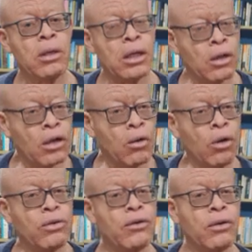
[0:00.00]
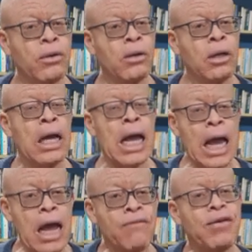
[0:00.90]
In other words,
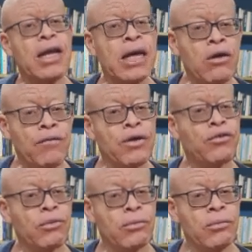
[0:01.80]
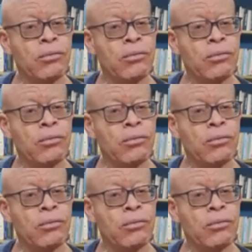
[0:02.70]
every innovation